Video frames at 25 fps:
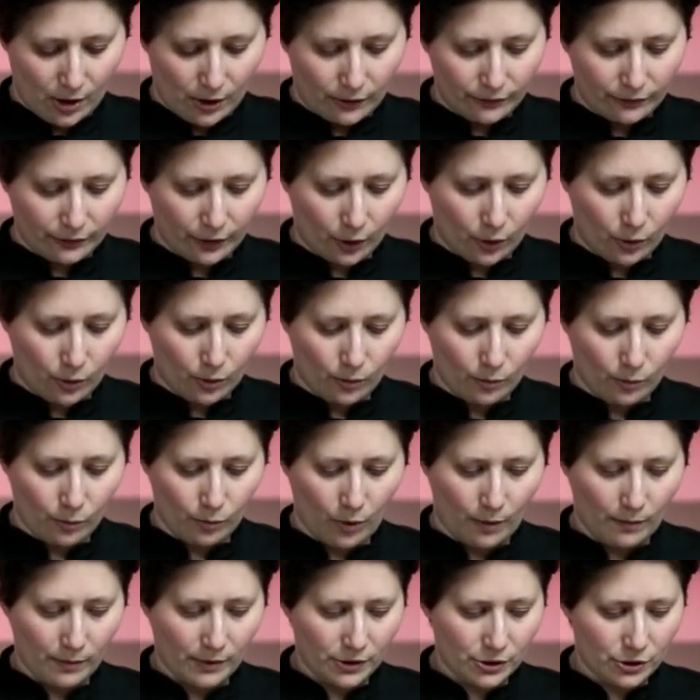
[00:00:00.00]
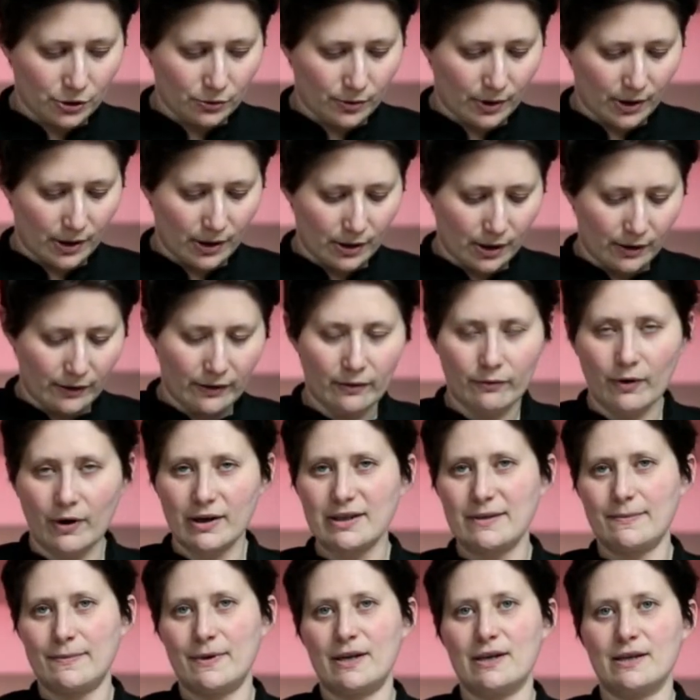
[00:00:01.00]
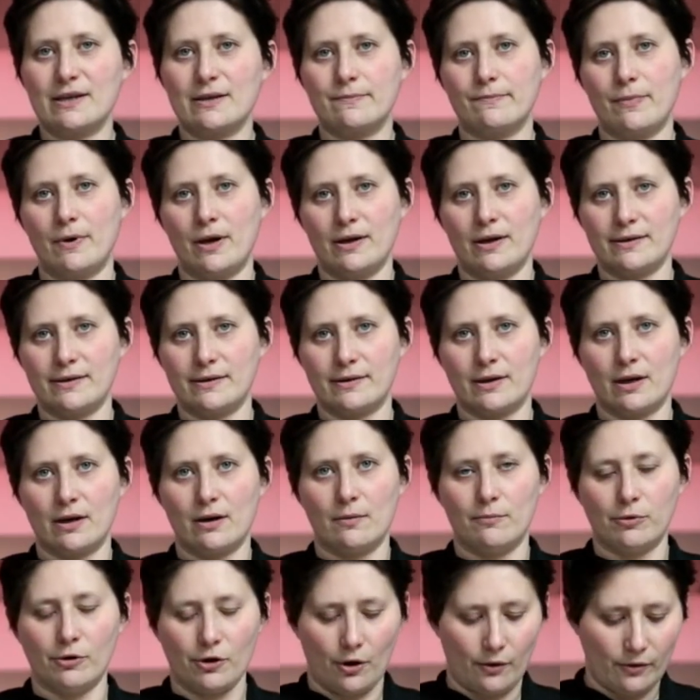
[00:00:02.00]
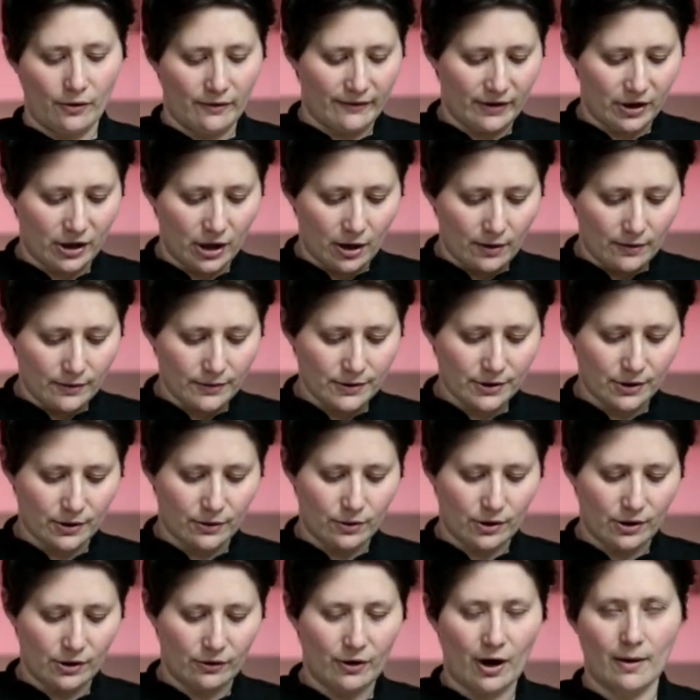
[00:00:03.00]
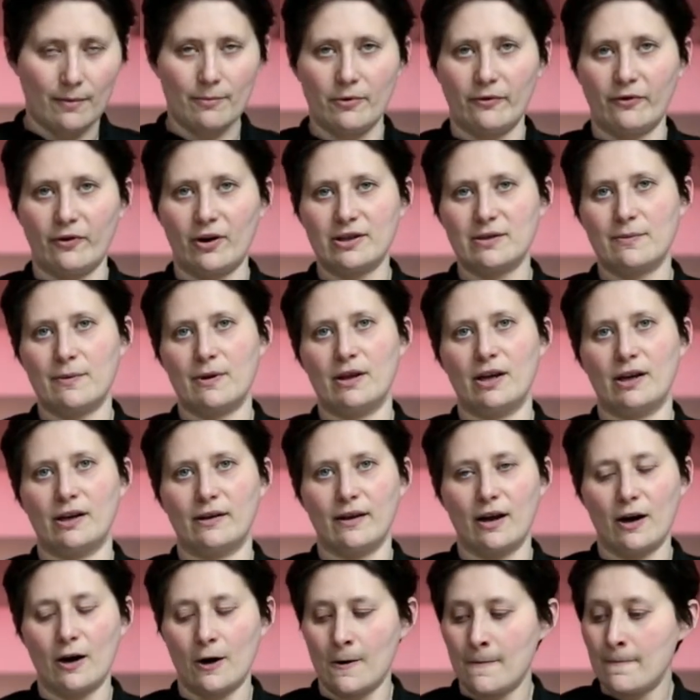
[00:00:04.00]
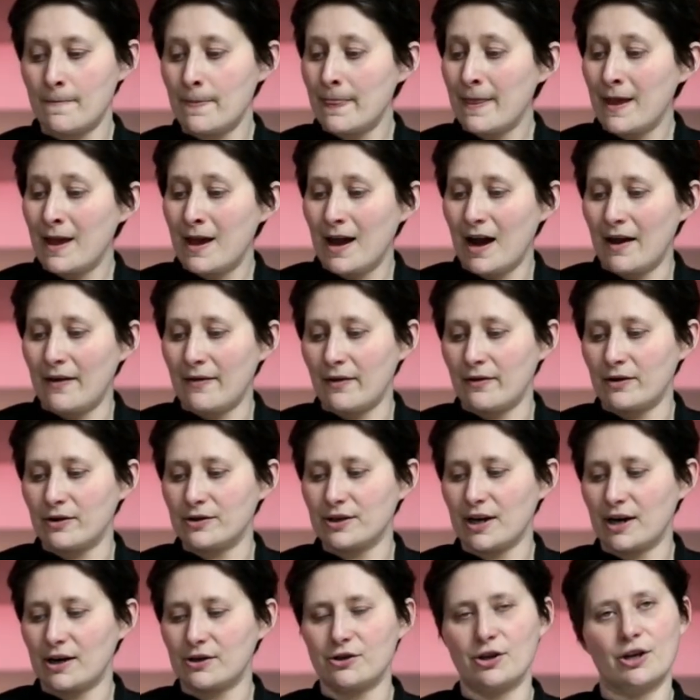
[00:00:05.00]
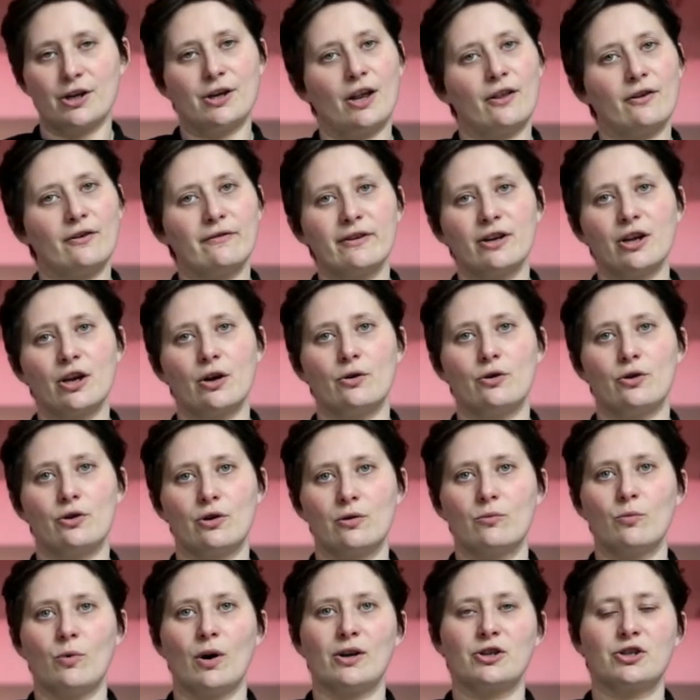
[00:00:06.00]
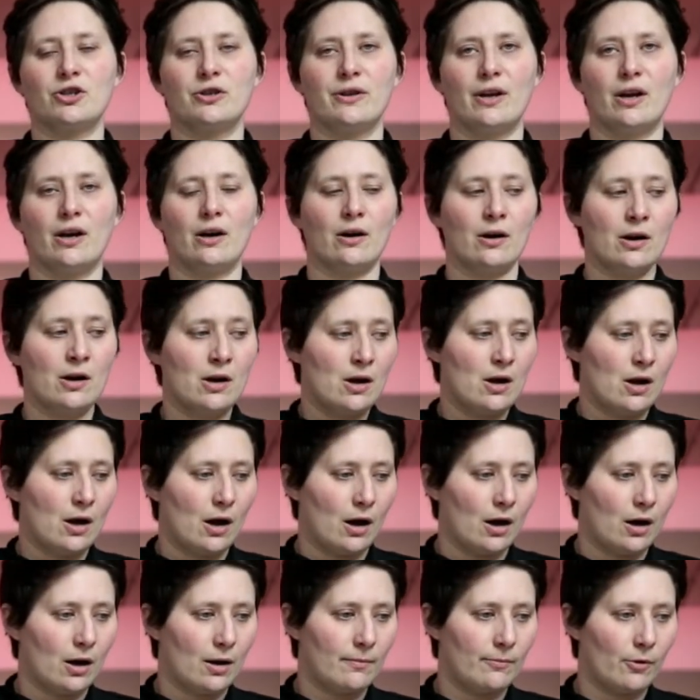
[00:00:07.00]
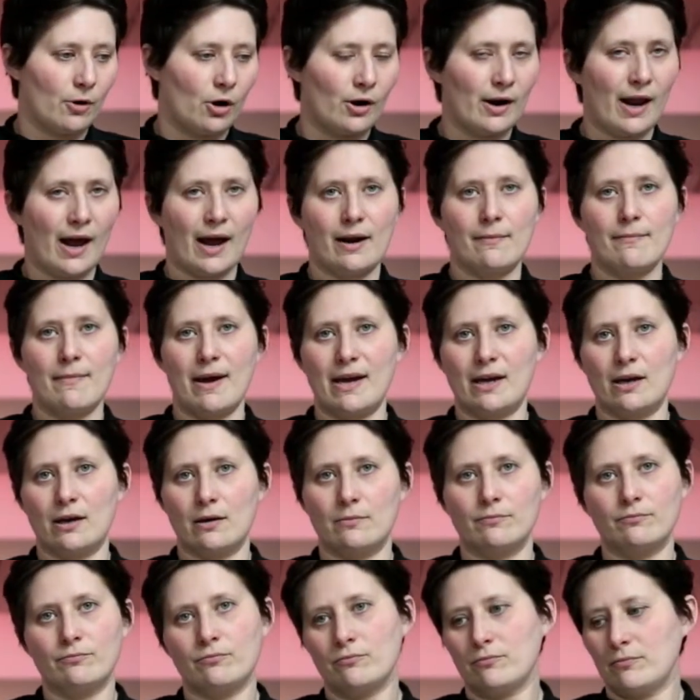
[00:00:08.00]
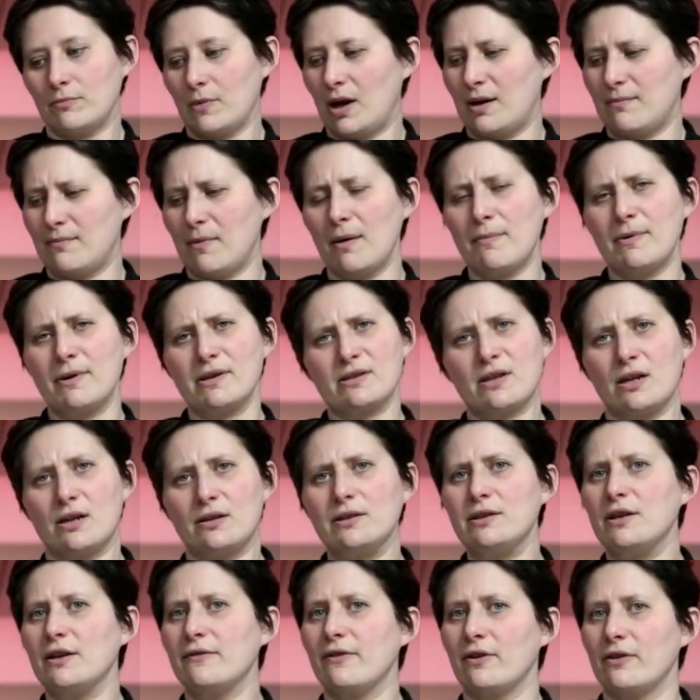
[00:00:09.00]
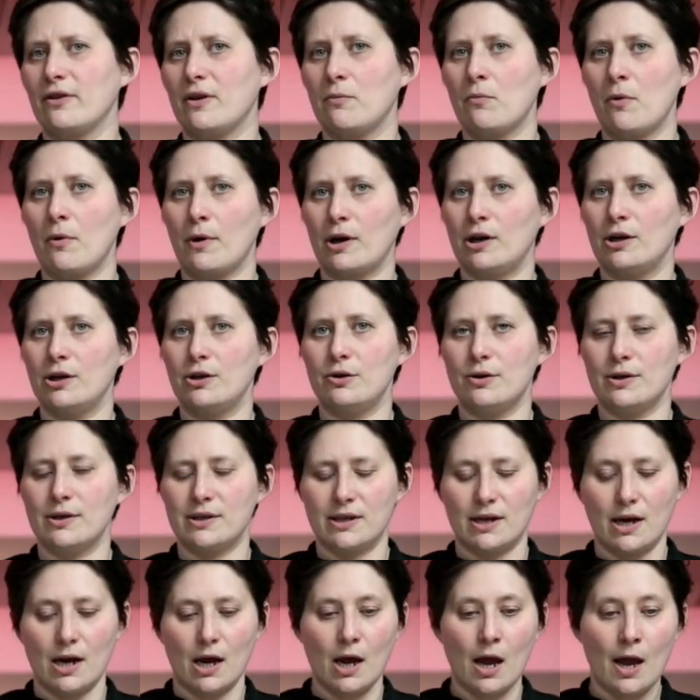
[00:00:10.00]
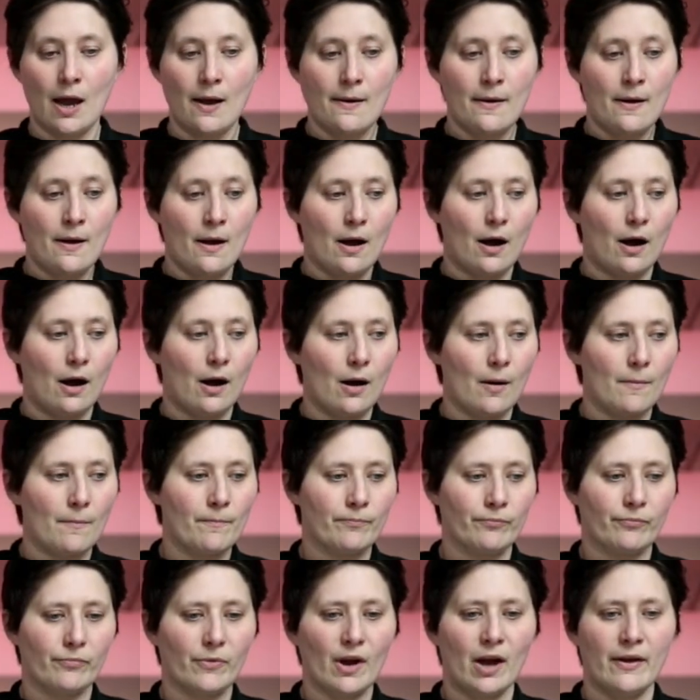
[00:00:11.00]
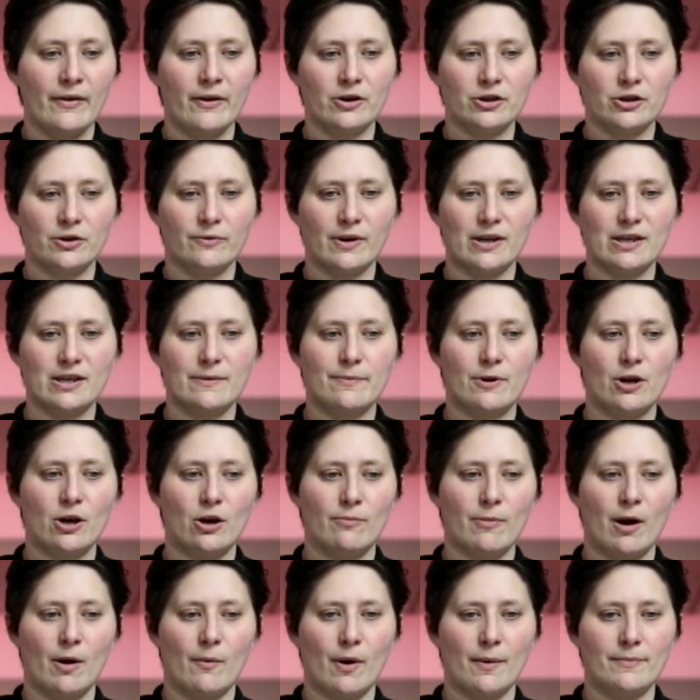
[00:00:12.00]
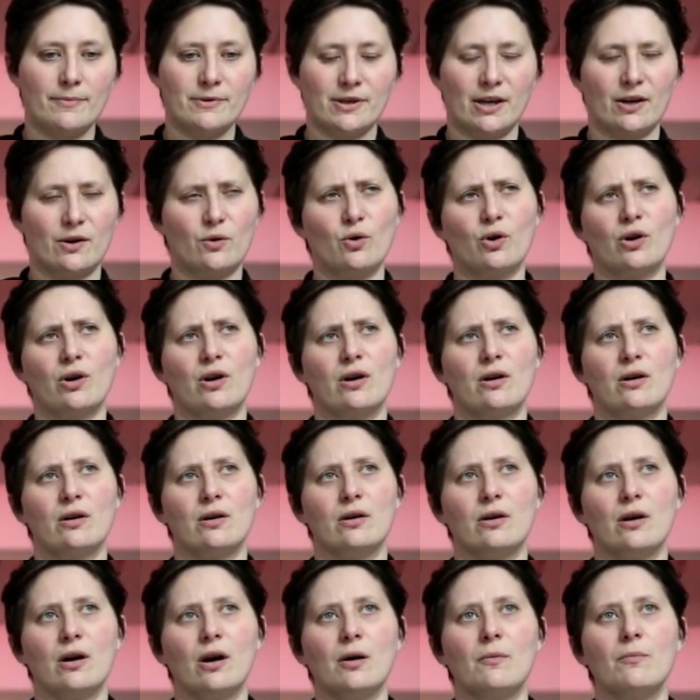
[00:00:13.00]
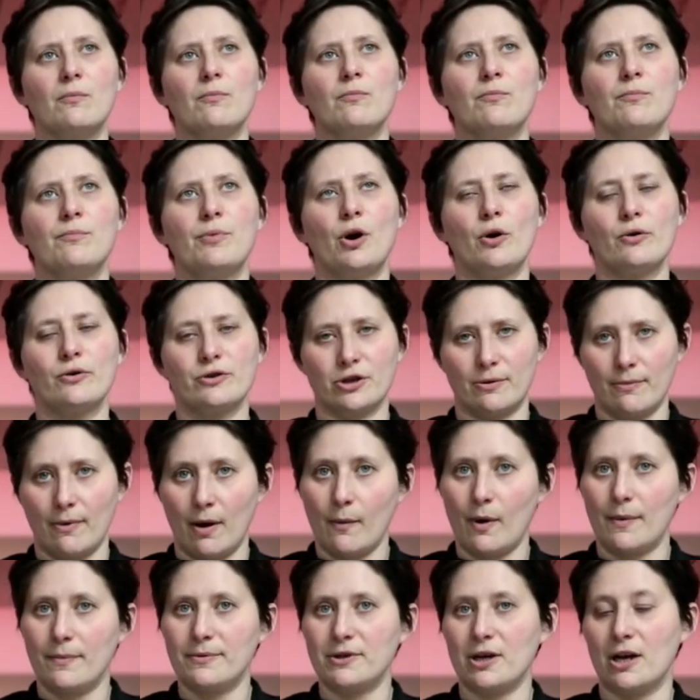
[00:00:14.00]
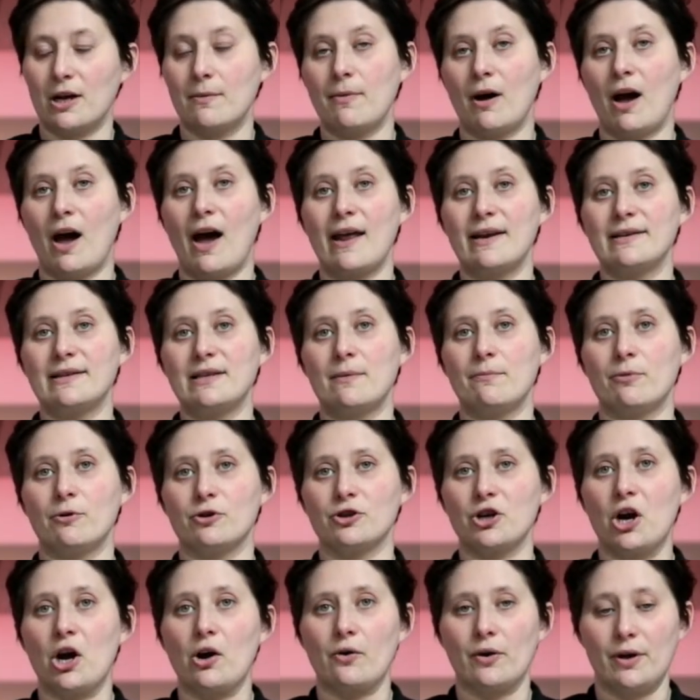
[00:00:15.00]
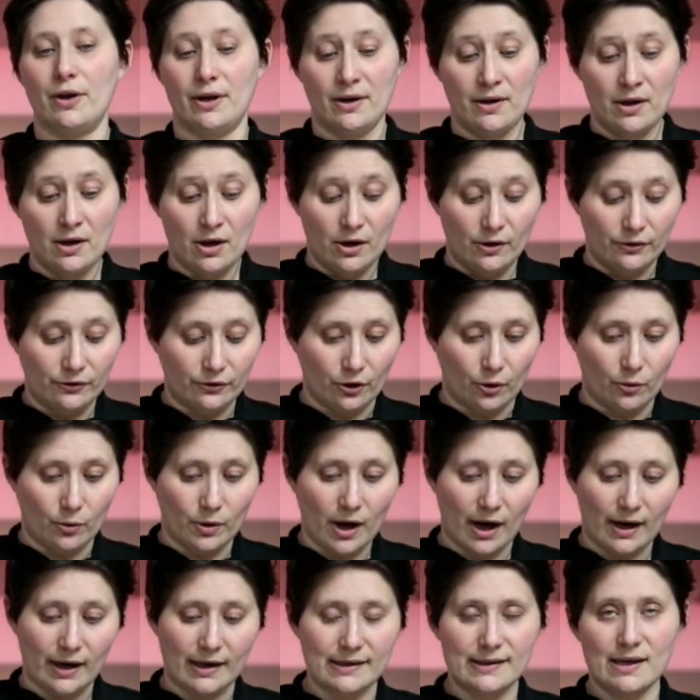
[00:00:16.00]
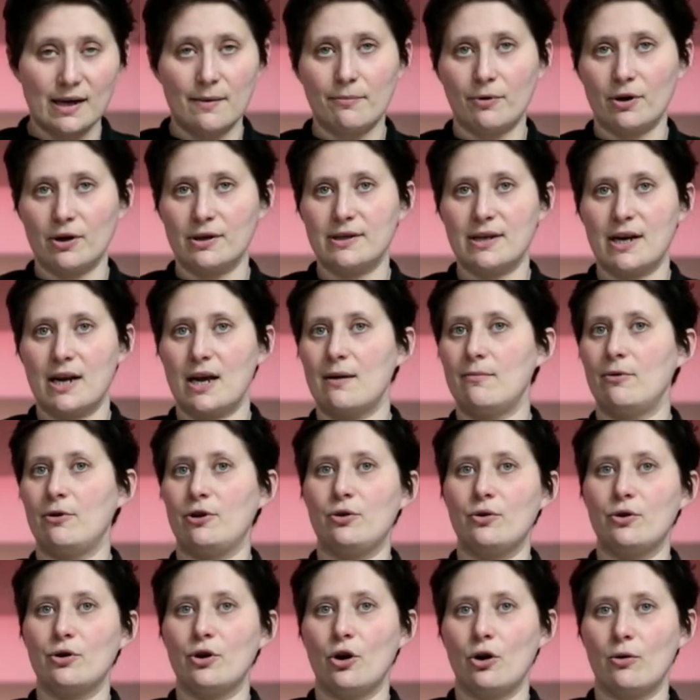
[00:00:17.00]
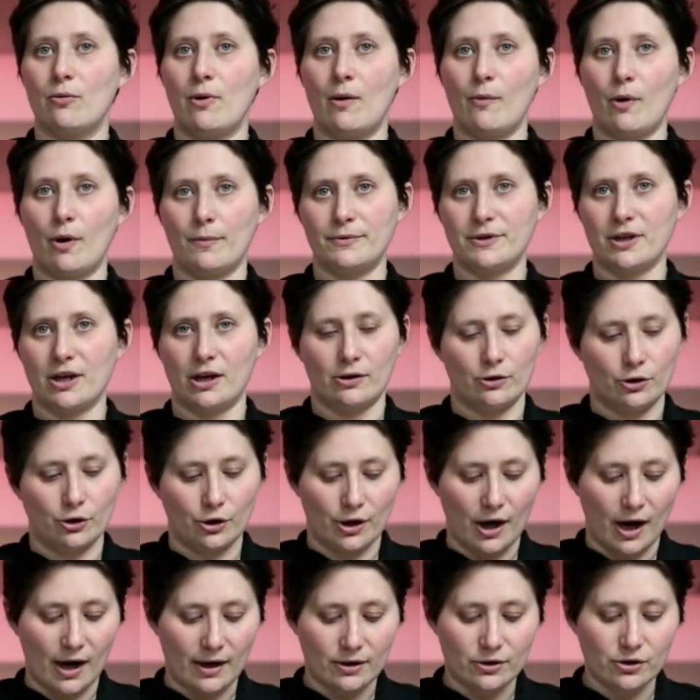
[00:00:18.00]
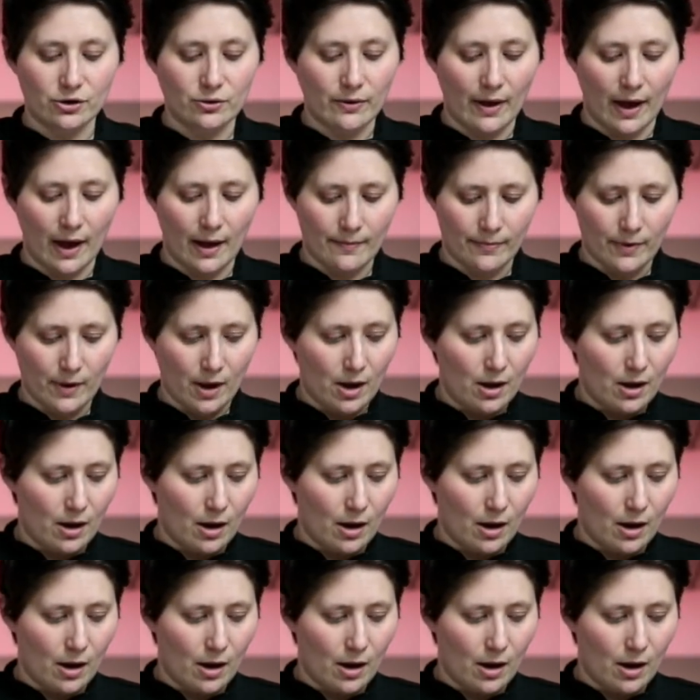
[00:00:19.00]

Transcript: So what we're doing, and the recipe is below the video, so you can grab the recipe link there. And then there's actually another video you can watch in there on how to make it. It might be slightly different than we're going to do it today. And there's a recipe on my website, or a post on my website about how to temper chocolate. So we're not going to temper it today, but you can go to my website and learn how to do that.